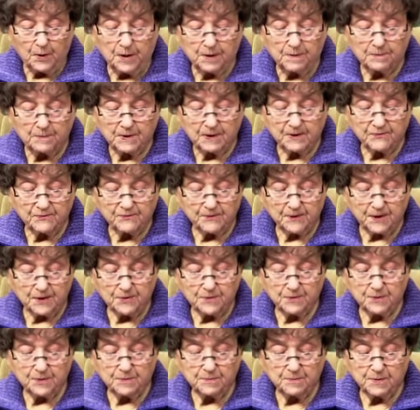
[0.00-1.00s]
When my
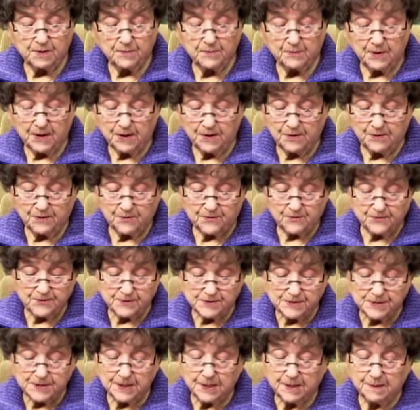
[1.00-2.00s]
father and my
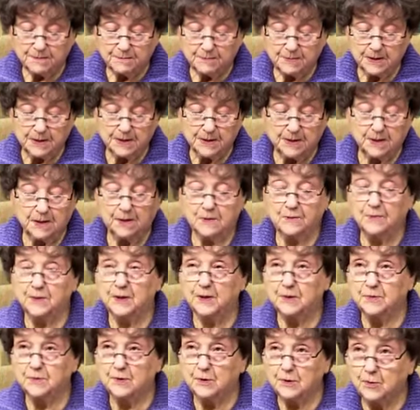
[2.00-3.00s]
mother forsake me,
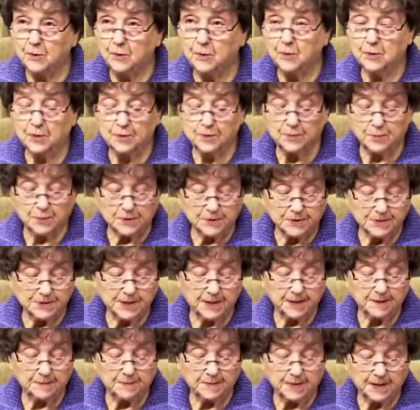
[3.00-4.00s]
then the Lord
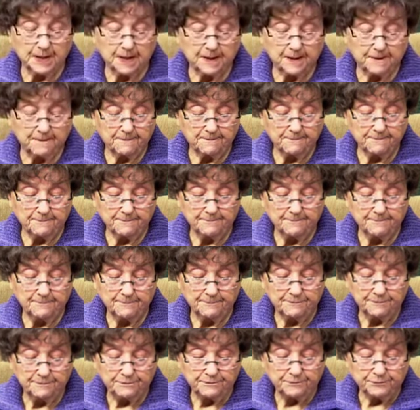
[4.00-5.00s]
will take me up.
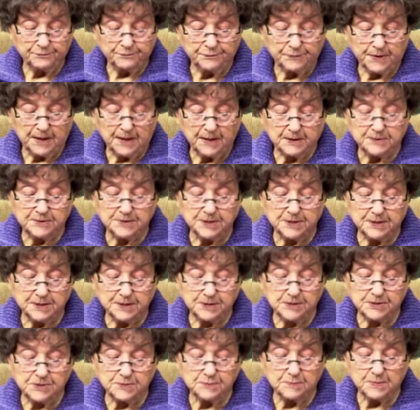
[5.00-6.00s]

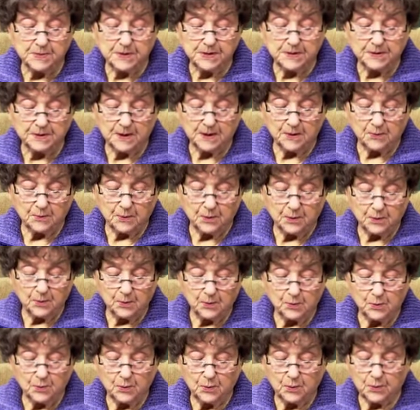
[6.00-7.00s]
Teach me thy
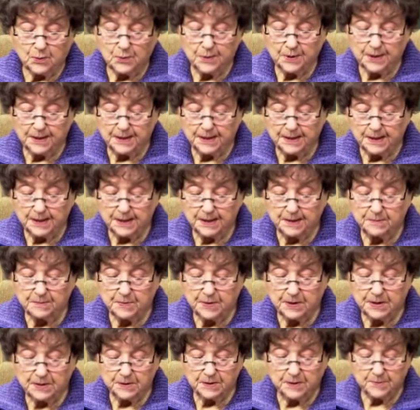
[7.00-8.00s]
way, O Lord, and
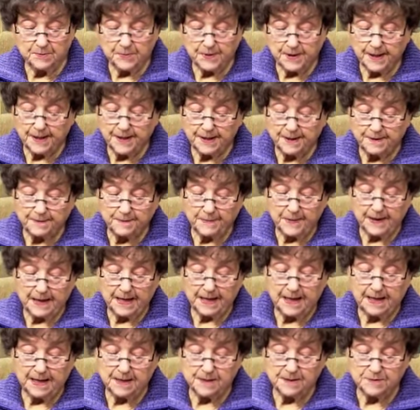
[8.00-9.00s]
lead me in the
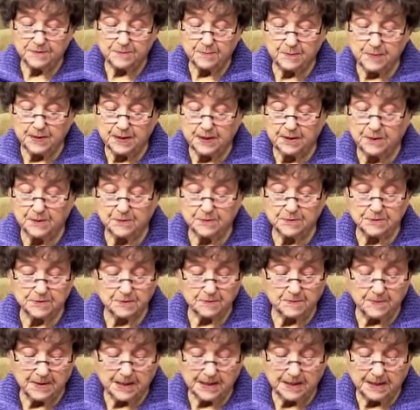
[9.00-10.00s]
plain path
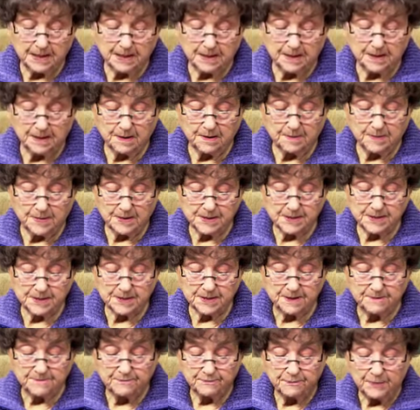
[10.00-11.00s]
because of mine
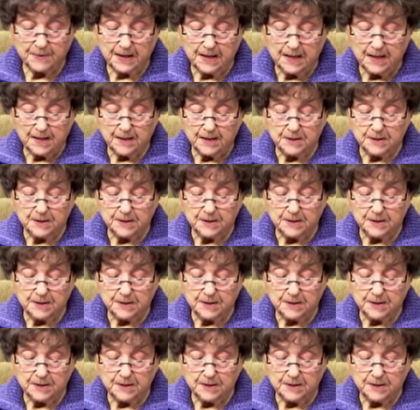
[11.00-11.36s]
enemies.